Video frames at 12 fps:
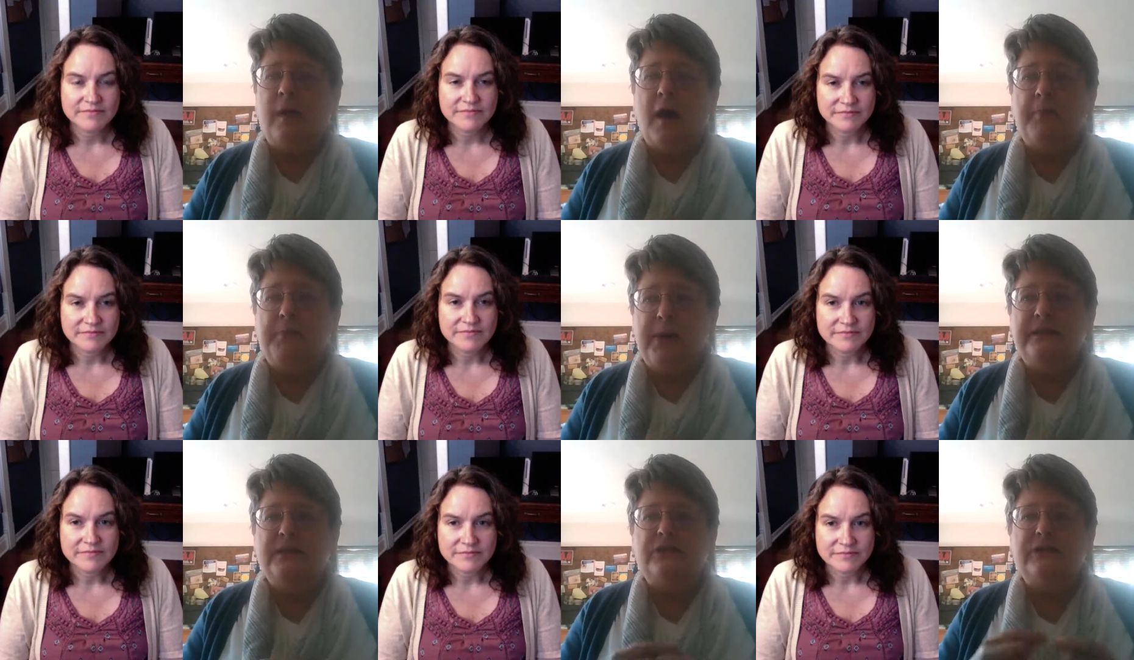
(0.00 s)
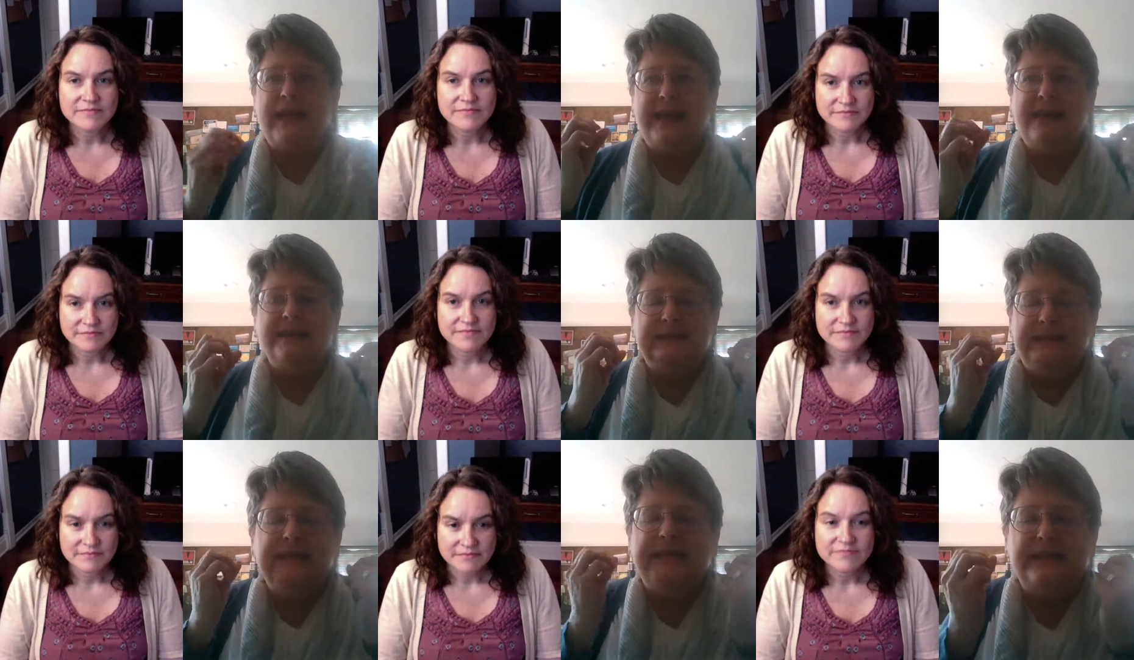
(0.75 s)
Speaker 1: our brains are taking
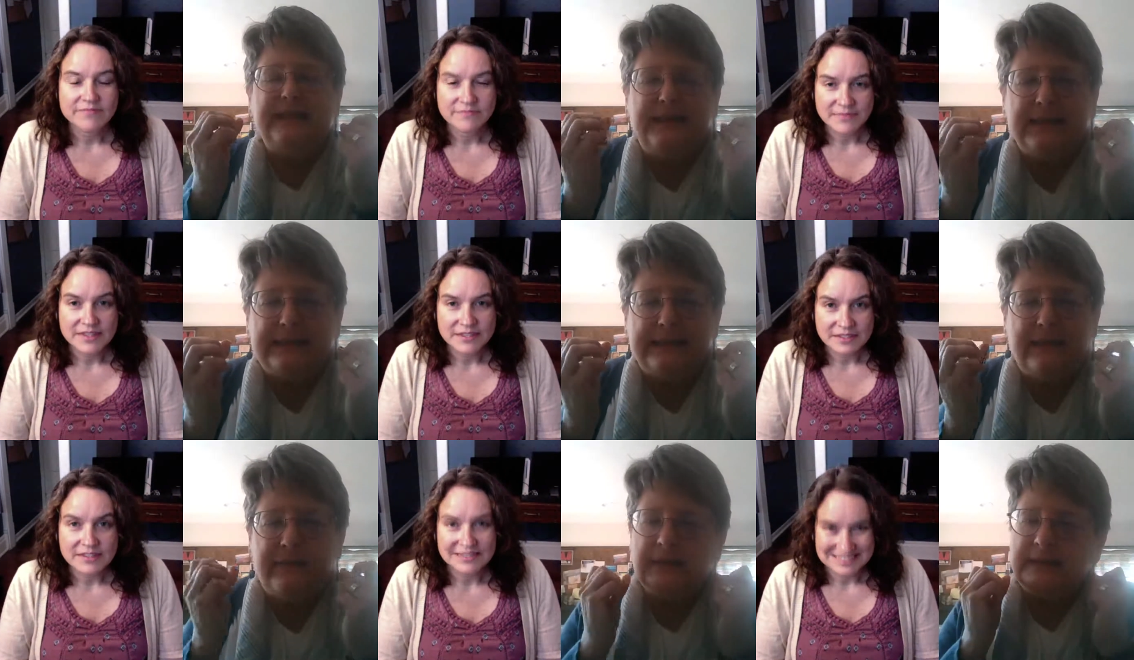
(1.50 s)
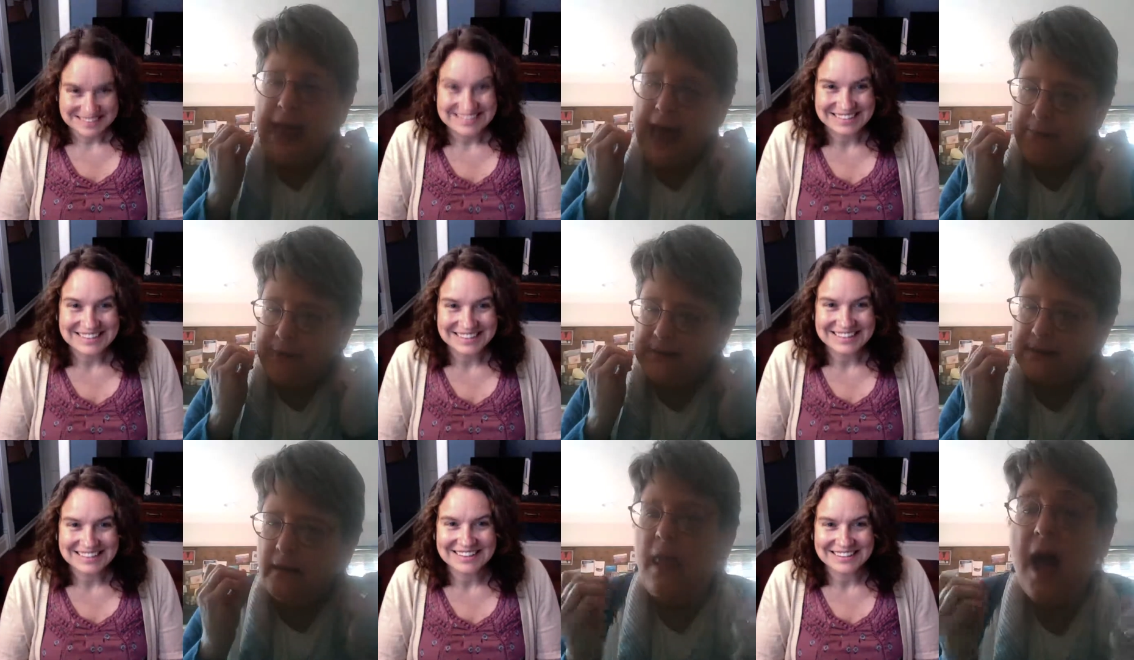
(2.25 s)
statistics. If this
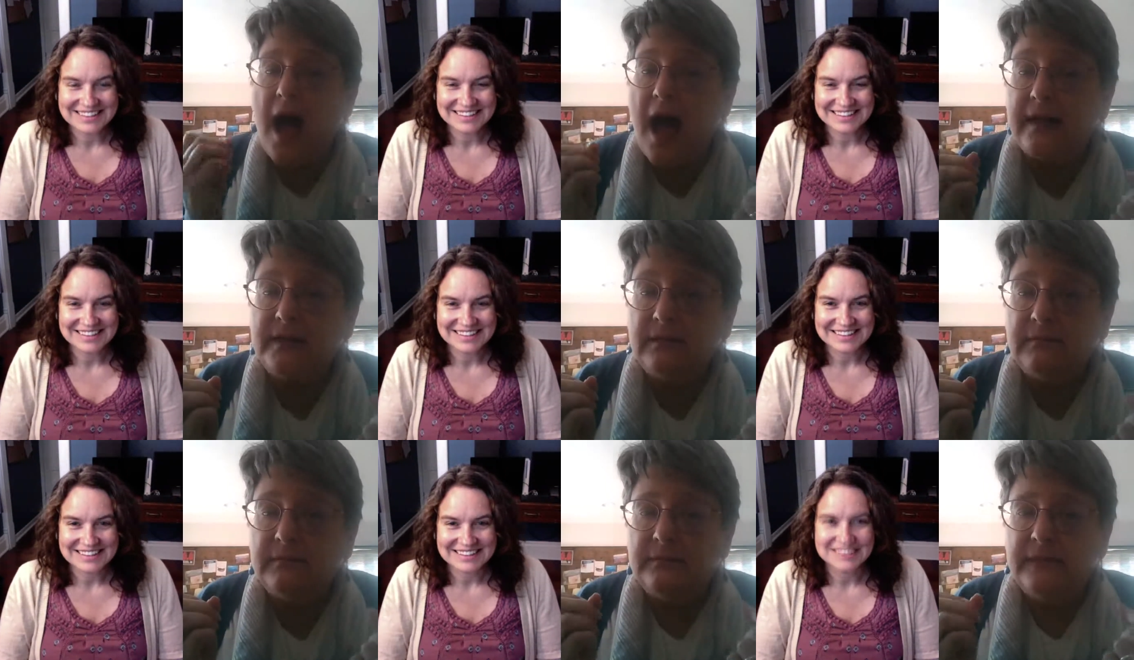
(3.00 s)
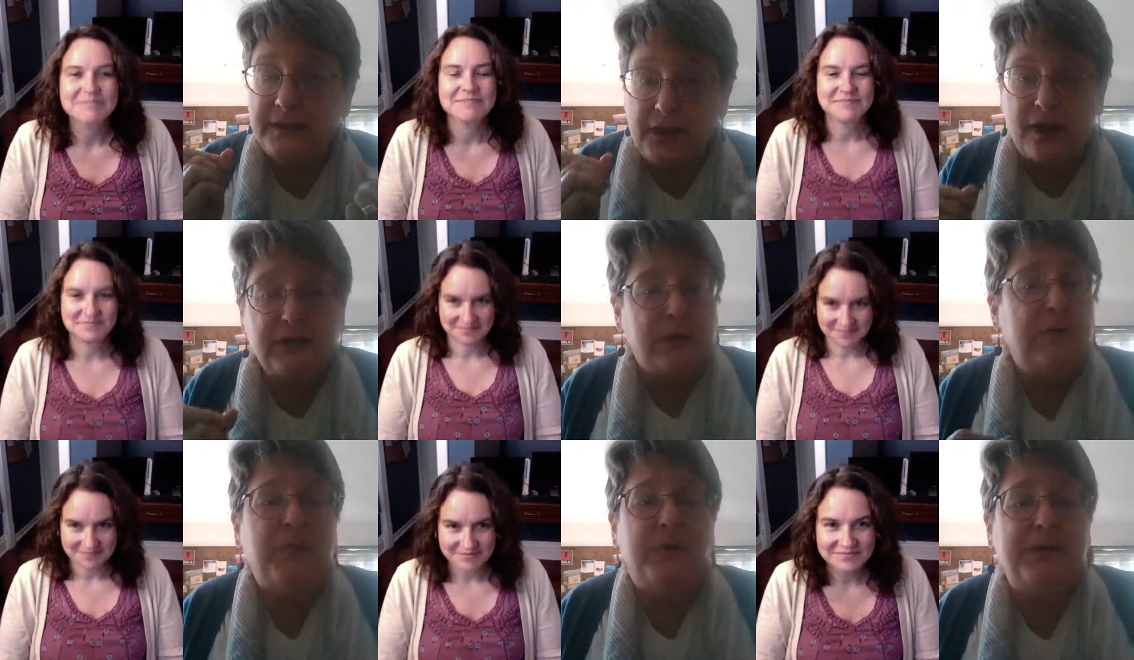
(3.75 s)
happens a lot, it's mm -hmm.
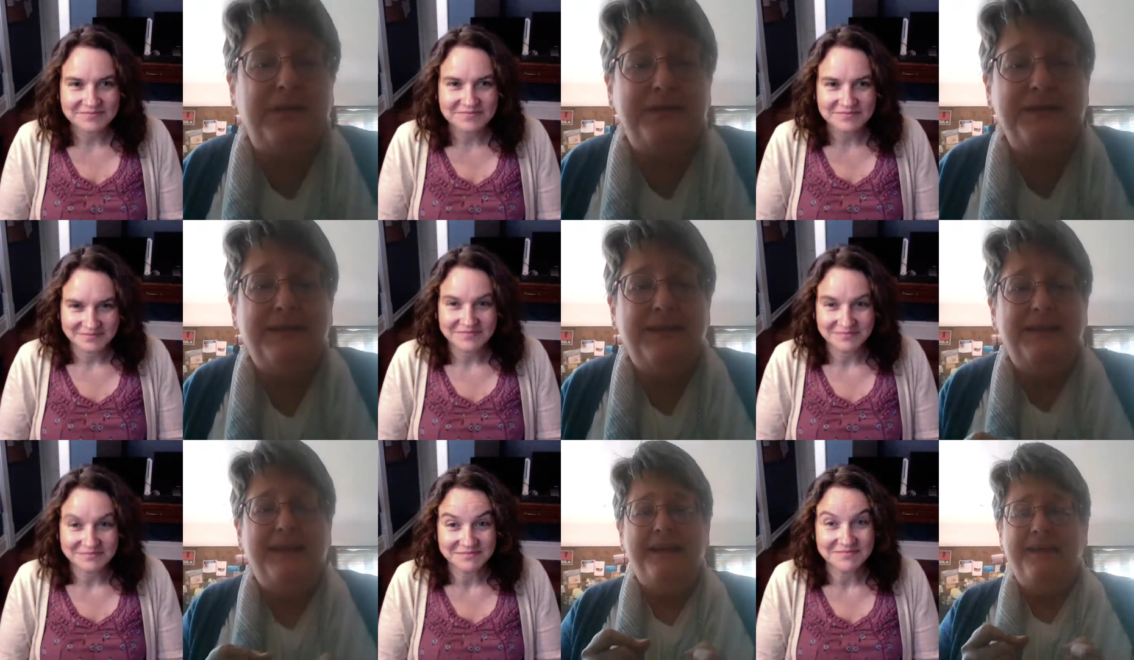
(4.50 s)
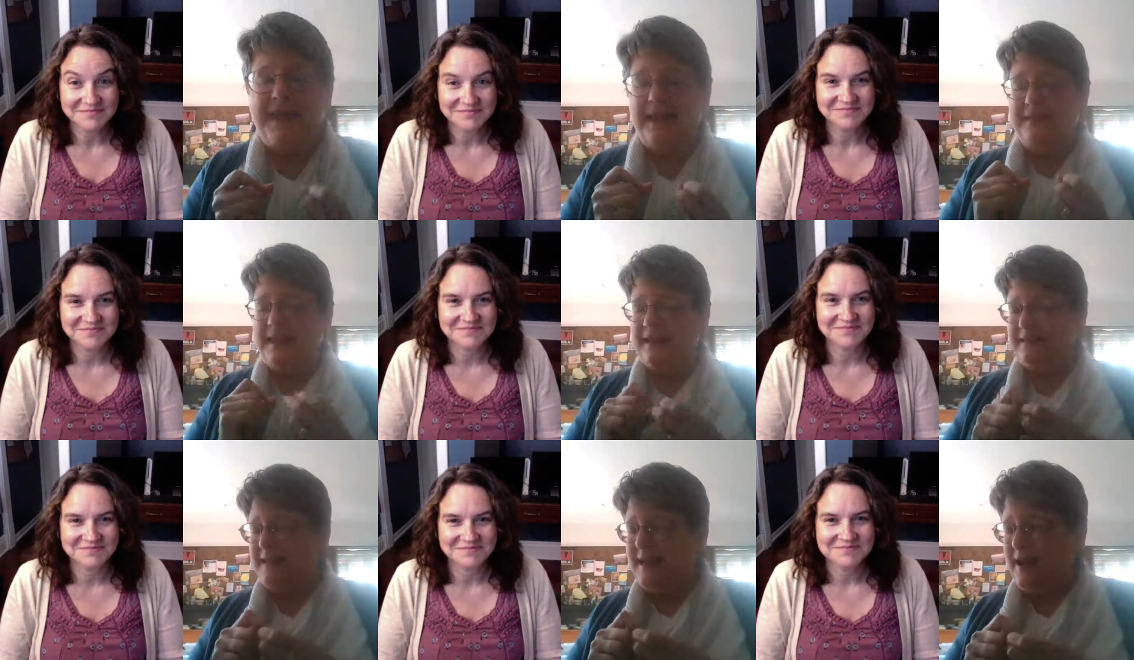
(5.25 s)
also important. Mm-hmm. That
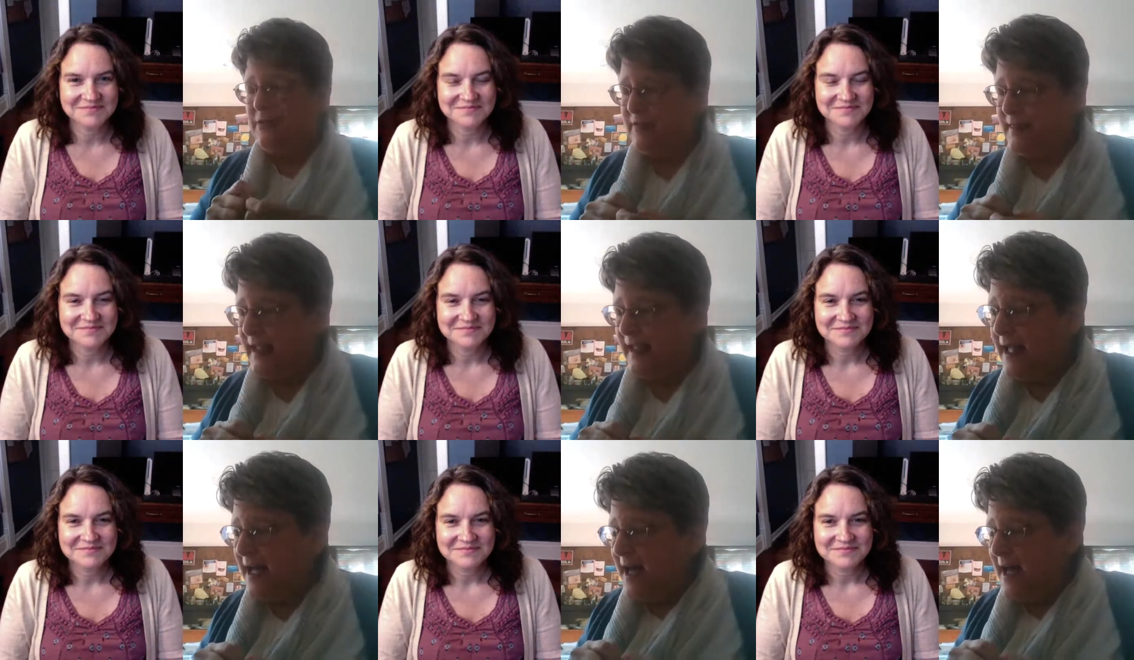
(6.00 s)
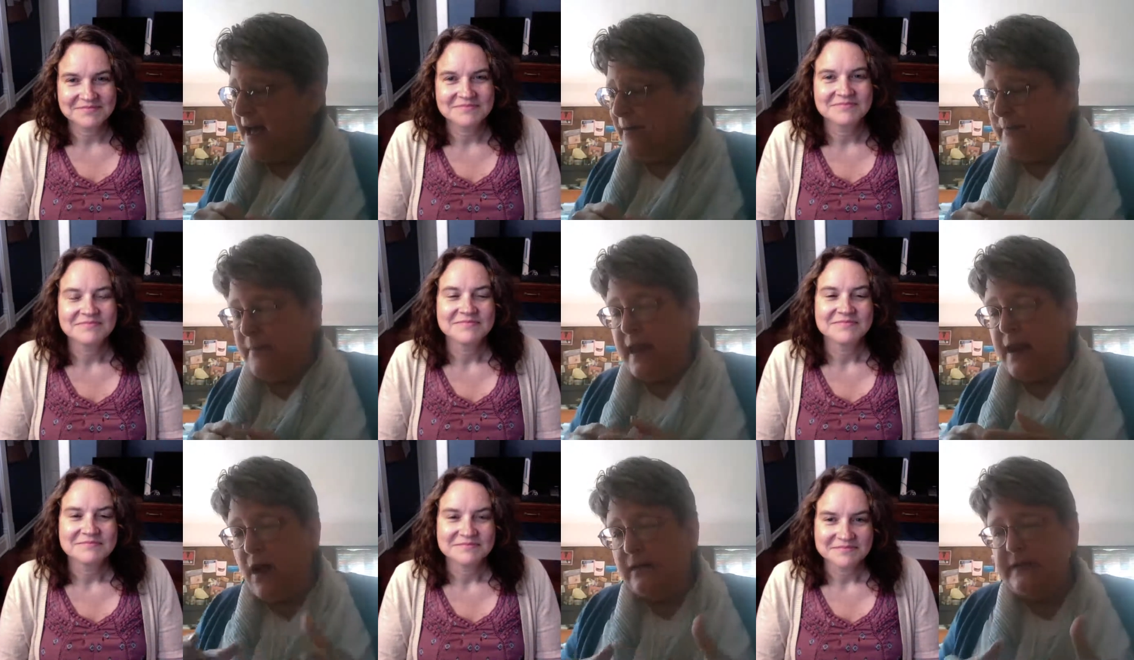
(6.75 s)
that's the other thing. Um,
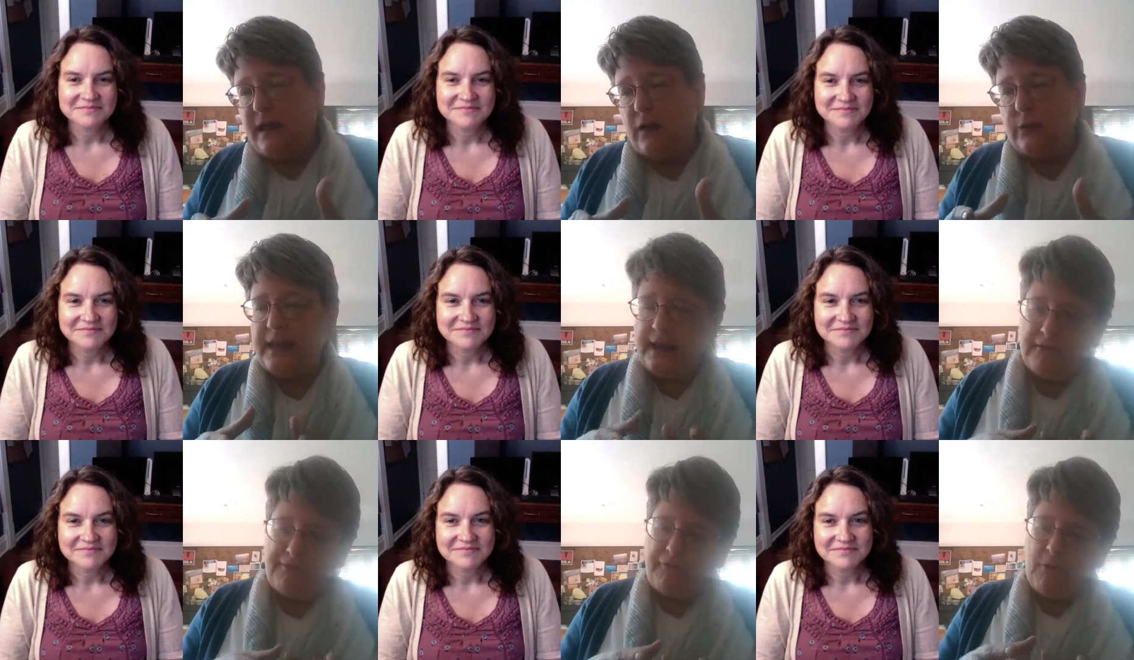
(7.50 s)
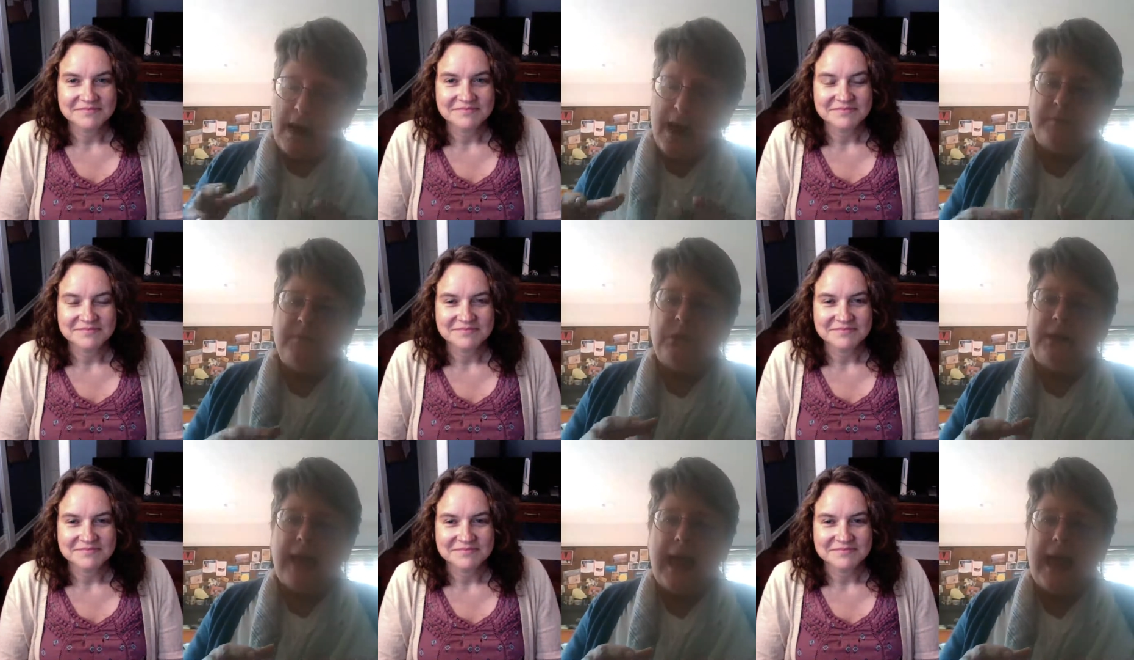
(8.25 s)
and also, if what I'm doing